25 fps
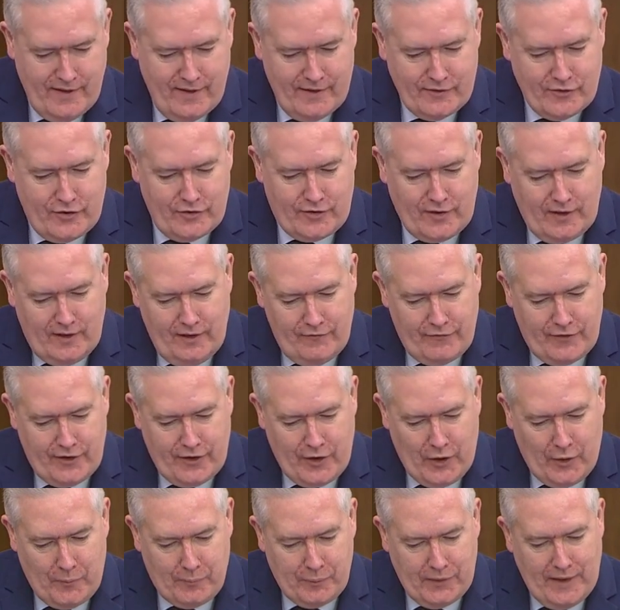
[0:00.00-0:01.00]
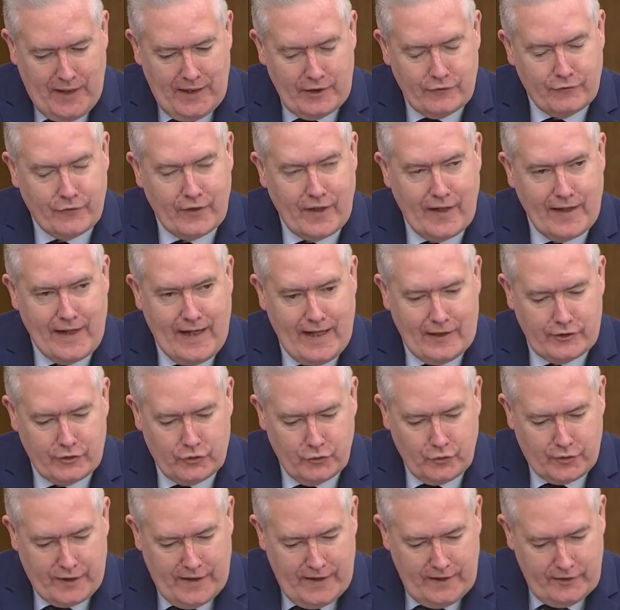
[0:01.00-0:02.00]
to delivering our plans for a National
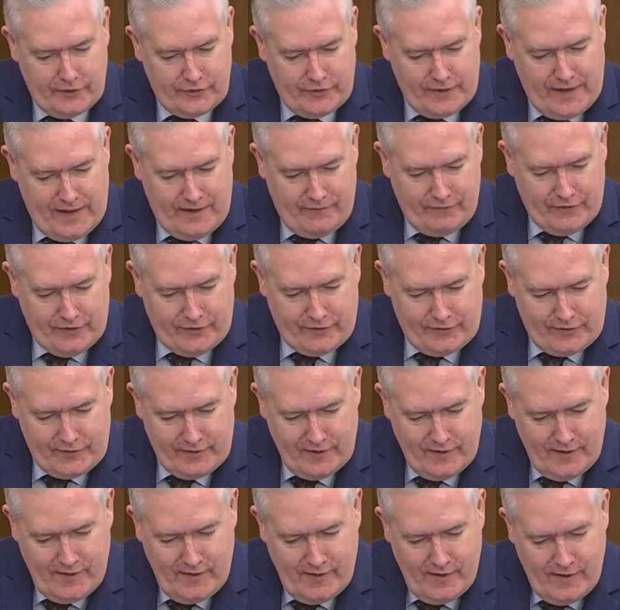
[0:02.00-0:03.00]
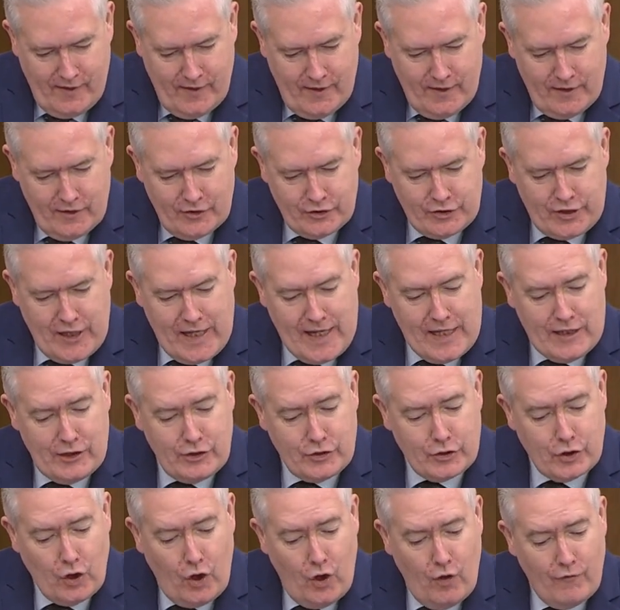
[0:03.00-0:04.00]
Care Service.
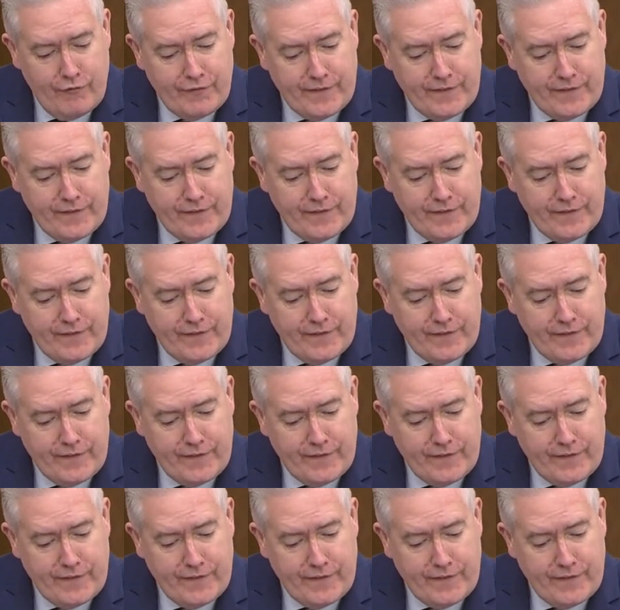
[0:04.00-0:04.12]
Change of